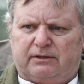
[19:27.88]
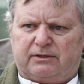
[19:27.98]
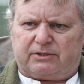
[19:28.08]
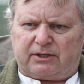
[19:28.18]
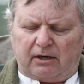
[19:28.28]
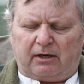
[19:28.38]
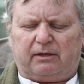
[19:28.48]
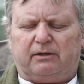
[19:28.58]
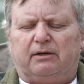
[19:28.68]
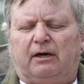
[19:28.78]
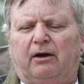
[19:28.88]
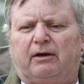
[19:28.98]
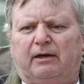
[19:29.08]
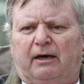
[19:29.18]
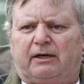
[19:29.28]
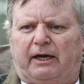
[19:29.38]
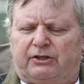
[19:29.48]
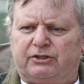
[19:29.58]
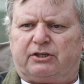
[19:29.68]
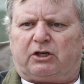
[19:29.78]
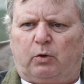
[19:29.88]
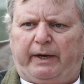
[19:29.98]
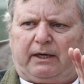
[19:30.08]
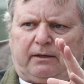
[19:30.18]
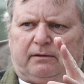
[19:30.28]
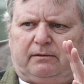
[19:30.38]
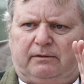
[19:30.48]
So, okay, just a quick